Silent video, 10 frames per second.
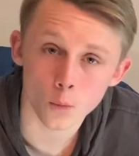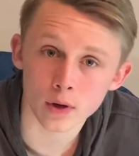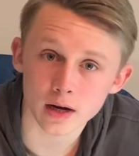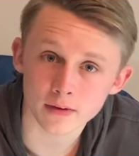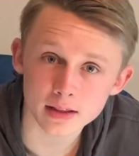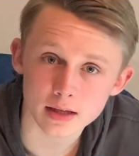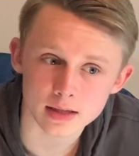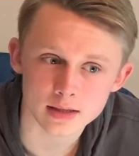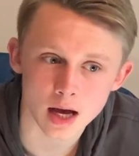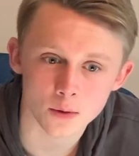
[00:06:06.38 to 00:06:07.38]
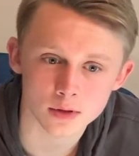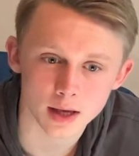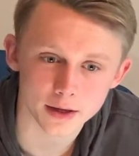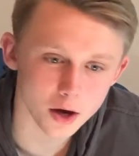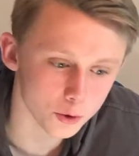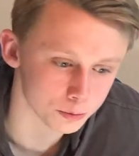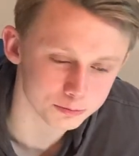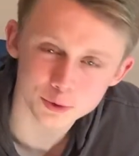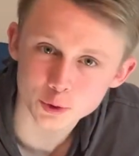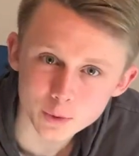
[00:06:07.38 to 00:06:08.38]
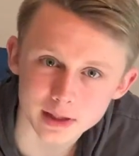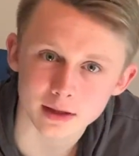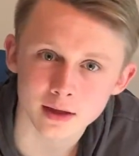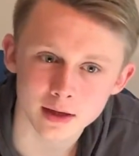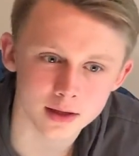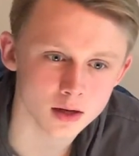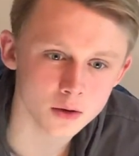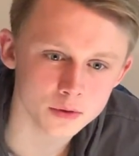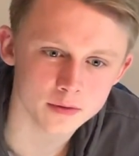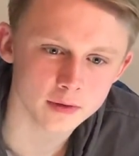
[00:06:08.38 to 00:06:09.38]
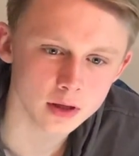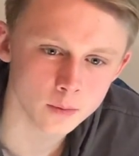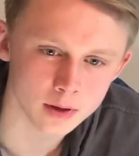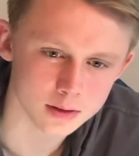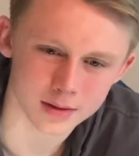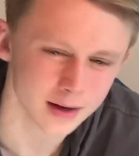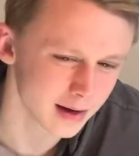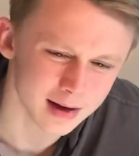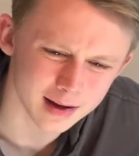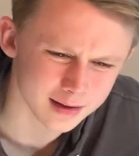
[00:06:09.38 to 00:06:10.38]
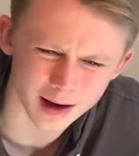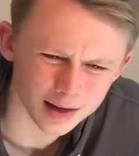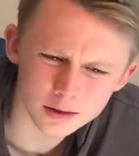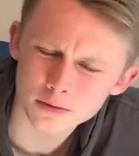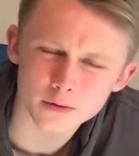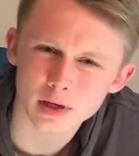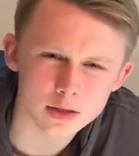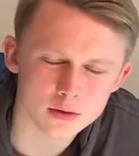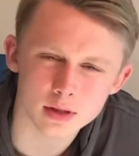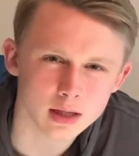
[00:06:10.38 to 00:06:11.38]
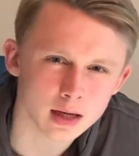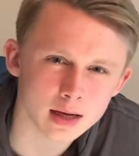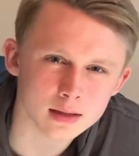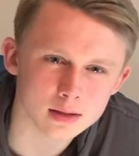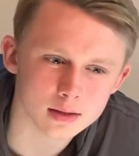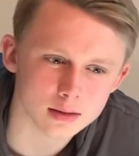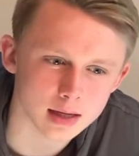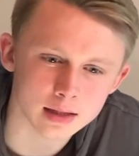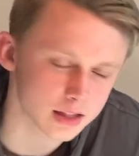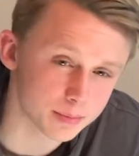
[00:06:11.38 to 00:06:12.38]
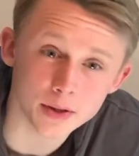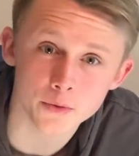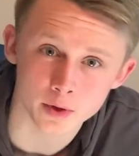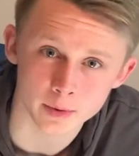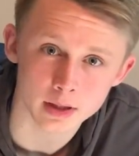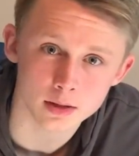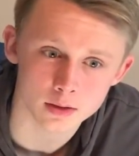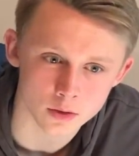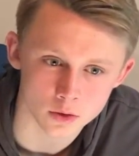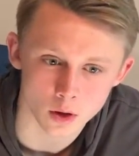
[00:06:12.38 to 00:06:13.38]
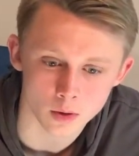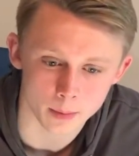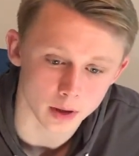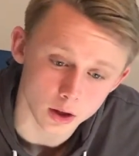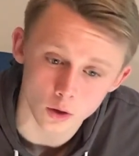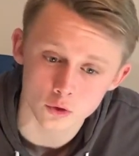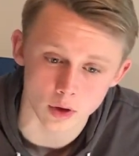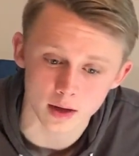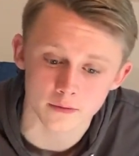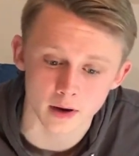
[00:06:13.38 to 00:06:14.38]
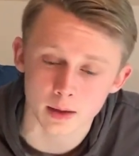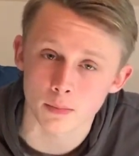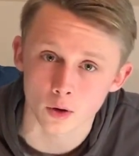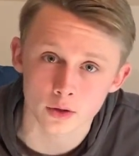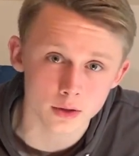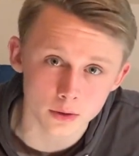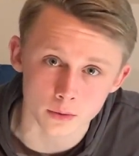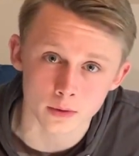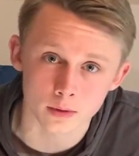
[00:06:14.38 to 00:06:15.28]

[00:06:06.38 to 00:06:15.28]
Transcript: When I read this, I was like, oh, sweet. You know, this video was kind of interesting, I guess, and it's been 3 weeks, so I'm gonna go try and find part 2.